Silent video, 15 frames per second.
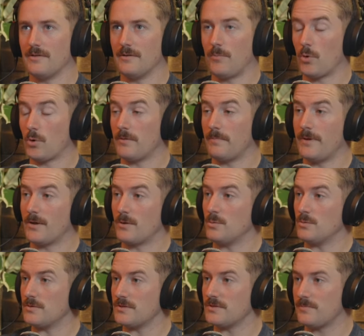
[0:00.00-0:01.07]
the Portland
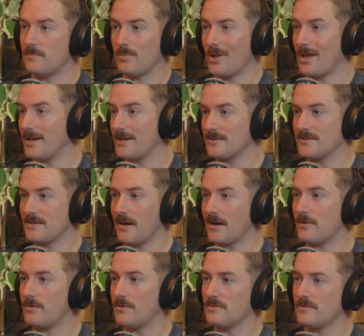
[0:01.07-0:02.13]
Pickles playing
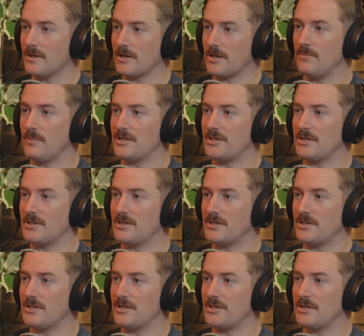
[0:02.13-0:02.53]
style? Like you